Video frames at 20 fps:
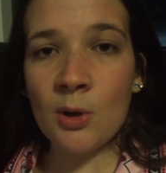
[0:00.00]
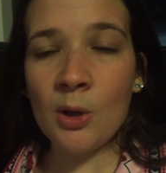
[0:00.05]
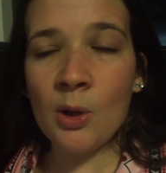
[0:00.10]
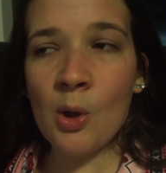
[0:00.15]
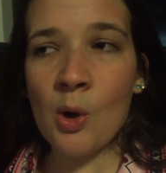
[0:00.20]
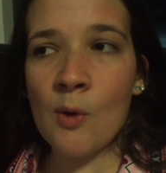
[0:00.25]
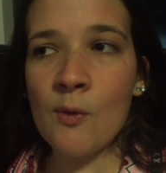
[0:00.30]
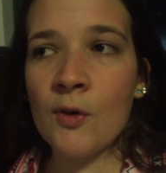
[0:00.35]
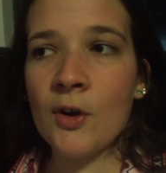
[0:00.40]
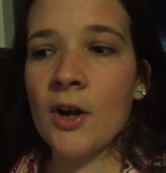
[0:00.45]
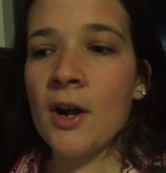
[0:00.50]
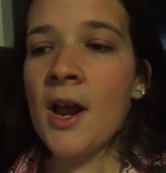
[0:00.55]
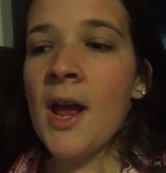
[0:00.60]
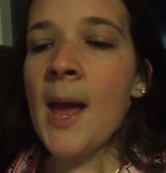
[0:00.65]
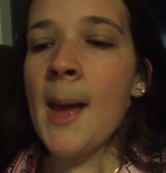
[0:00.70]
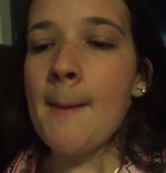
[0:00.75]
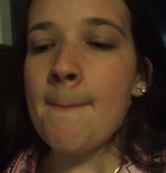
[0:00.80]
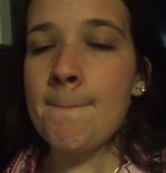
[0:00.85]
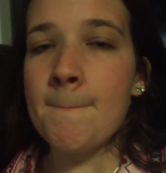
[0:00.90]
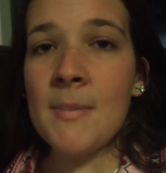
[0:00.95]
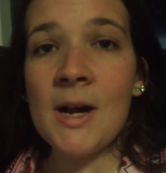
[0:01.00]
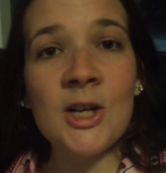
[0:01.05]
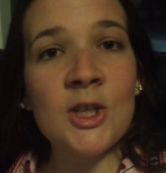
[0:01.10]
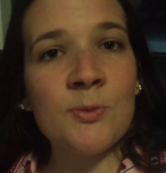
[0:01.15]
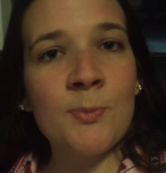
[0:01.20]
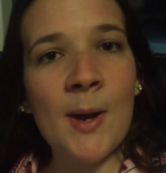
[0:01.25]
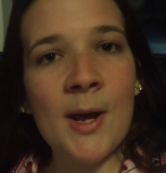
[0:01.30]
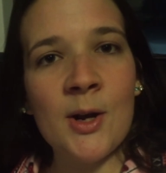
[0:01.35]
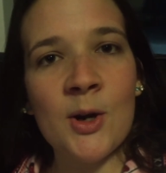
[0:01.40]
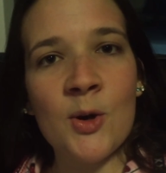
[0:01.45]
roll over,
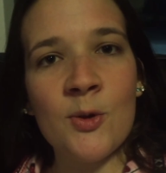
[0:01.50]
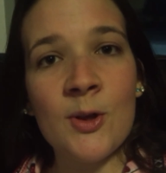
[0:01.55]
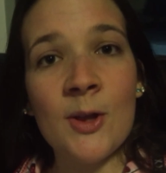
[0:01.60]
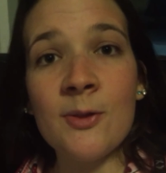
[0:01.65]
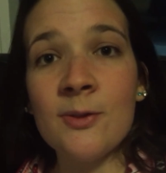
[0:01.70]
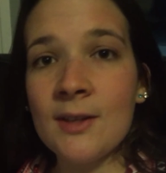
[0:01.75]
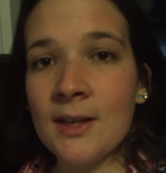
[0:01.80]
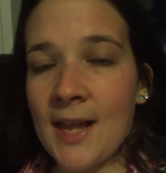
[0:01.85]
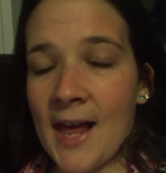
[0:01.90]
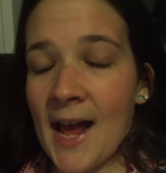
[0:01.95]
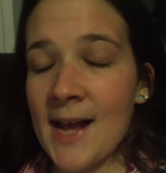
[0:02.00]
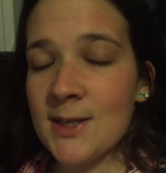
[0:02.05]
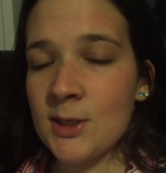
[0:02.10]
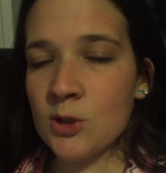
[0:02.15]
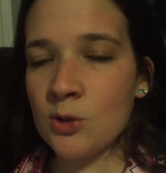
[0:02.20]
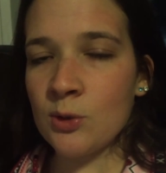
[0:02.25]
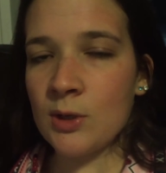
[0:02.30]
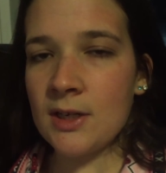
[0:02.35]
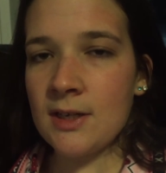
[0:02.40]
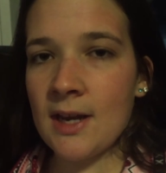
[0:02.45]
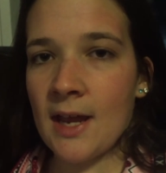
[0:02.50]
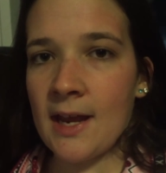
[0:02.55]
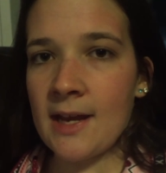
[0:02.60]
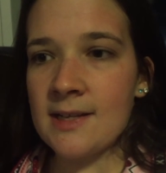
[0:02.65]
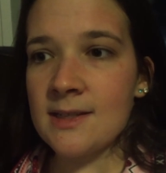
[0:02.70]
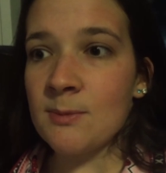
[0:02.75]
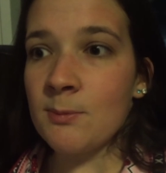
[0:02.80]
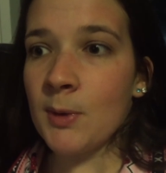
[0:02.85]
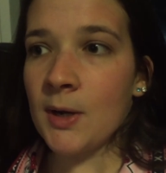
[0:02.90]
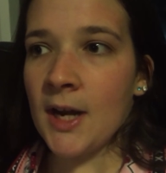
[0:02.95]
much better than the last three
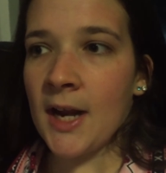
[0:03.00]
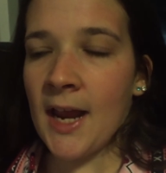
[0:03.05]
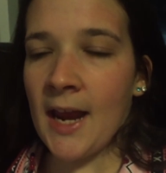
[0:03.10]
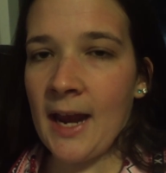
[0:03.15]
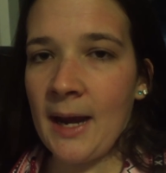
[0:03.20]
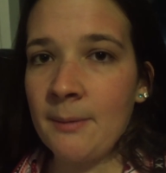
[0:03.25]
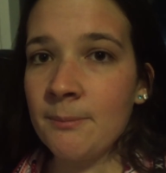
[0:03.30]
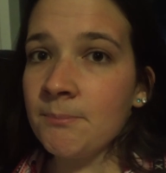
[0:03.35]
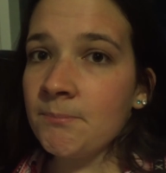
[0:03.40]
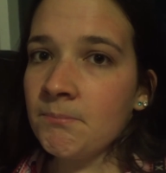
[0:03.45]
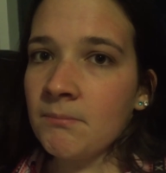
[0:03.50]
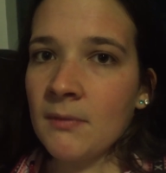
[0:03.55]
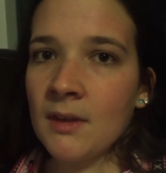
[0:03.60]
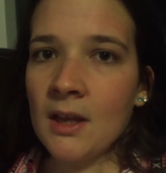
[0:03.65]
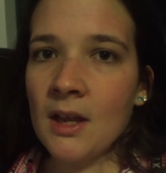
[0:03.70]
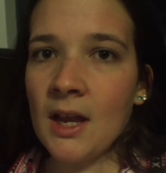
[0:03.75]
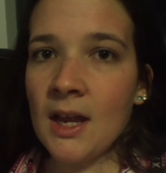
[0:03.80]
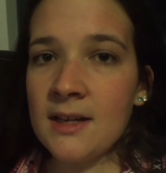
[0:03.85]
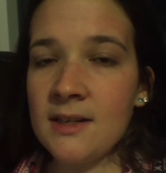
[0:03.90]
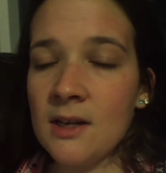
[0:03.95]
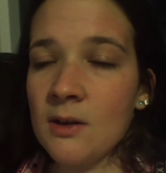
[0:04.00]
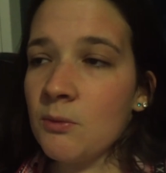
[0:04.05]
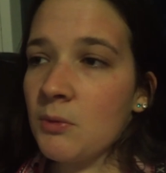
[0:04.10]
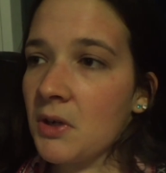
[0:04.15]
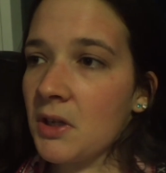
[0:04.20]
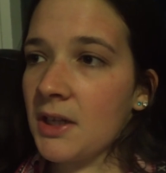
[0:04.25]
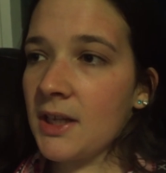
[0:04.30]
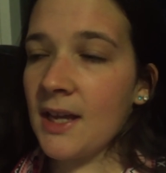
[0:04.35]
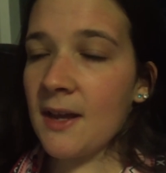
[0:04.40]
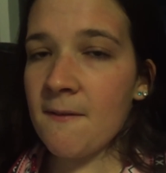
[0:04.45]
days. But hey, it didn't
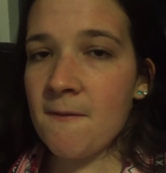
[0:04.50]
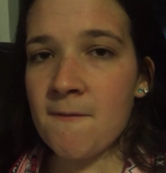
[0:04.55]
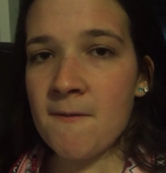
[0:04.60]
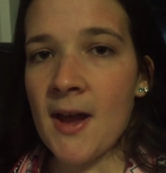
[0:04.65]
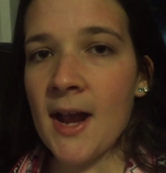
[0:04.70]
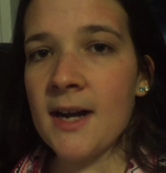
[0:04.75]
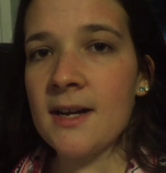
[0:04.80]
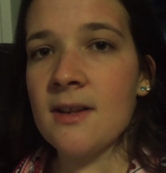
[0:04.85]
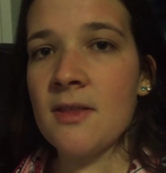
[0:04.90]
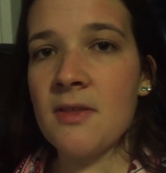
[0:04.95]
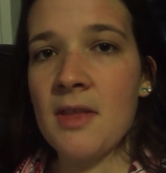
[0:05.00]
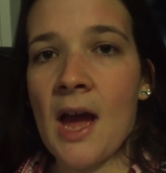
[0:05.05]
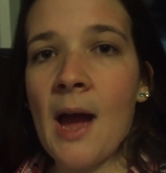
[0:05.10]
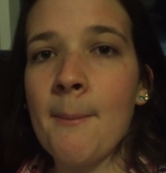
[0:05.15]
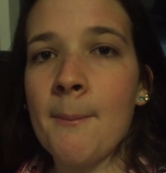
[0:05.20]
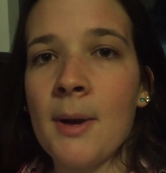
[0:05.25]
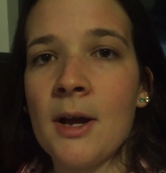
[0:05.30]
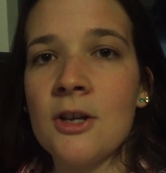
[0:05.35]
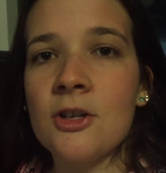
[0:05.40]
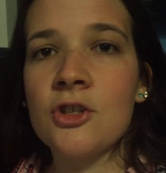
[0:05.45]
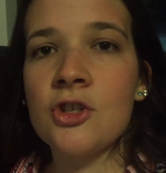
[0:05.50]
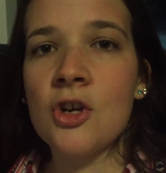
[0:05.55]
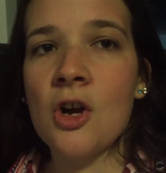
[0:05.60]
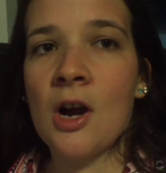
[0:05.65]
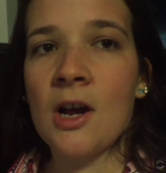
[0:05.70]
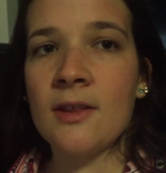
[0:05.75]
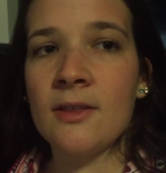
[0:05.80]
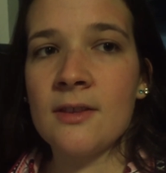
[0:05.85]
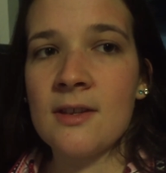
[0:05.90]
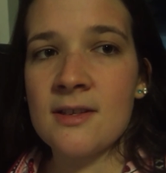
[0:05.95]
really affect that much
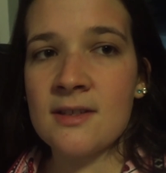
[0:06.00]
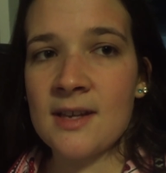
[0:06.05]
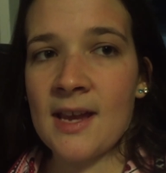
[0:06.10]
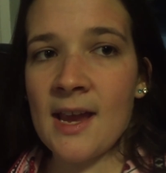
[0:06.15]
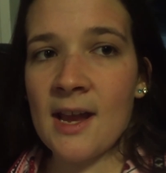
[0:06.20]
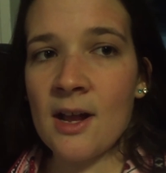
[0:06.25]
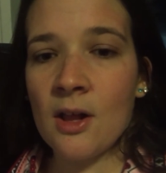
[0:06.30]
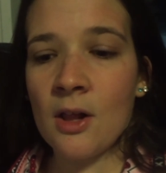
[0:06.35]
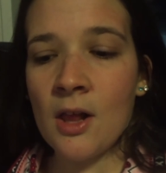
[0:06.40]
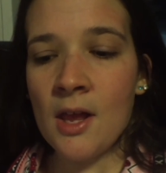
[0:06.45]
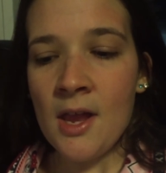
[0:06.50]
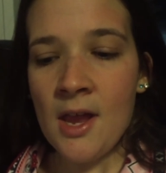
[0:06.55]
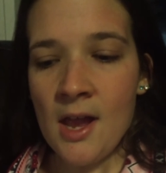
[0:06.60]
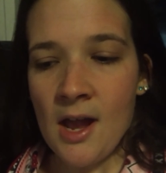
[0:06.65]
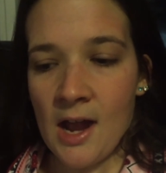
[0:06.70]
on the scale.